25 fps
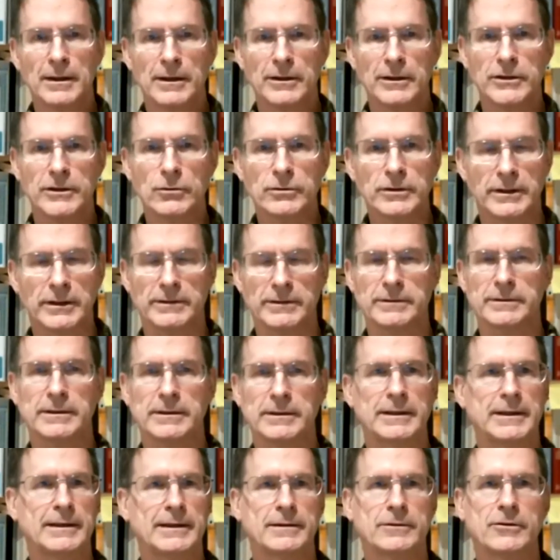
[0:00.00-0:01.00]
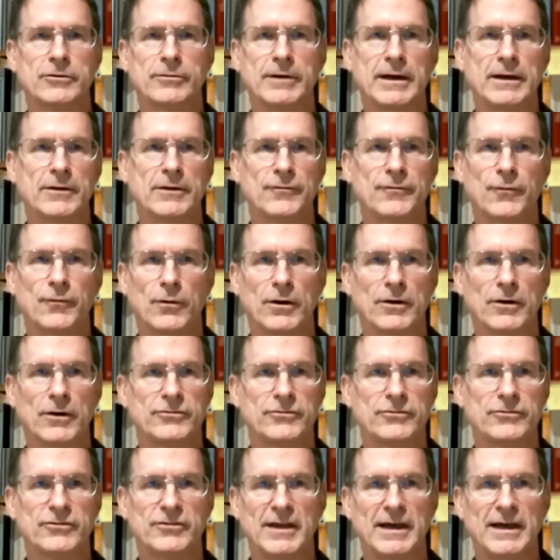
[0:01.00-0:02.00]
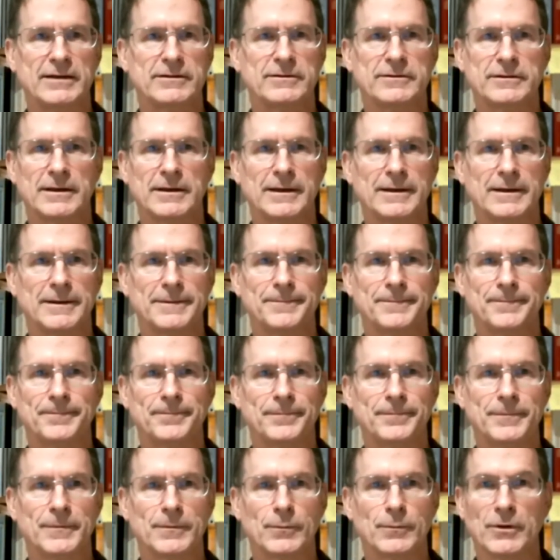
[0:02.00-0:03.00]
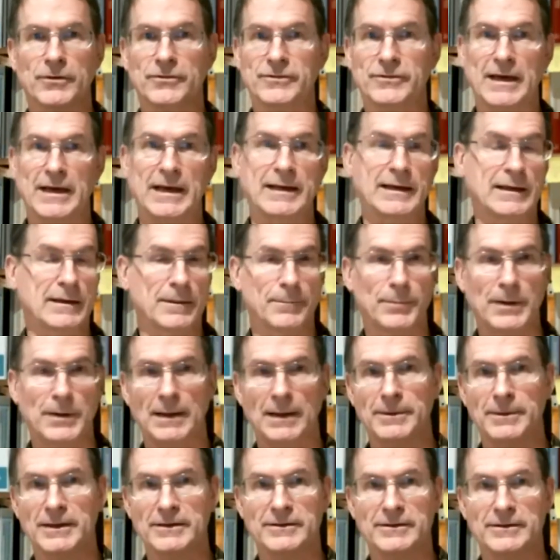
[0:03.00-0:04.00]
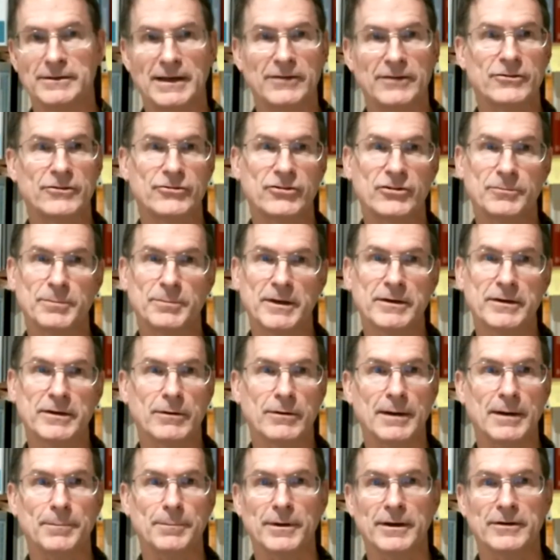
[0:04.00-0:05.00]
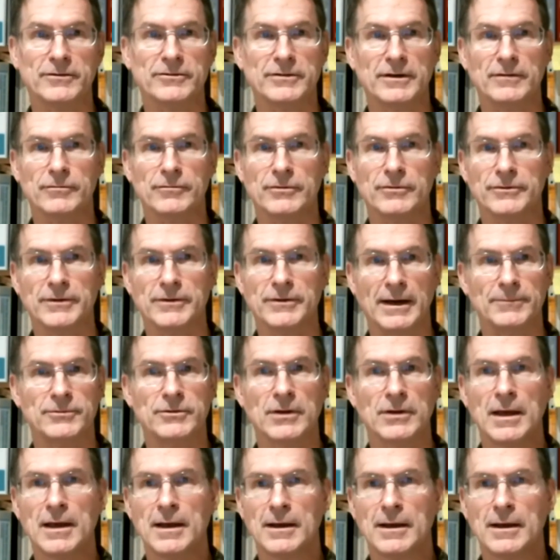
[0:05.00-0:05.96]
you can uh, create a forest that, uh, well, Sandy can probably attest because she's been to our place several times,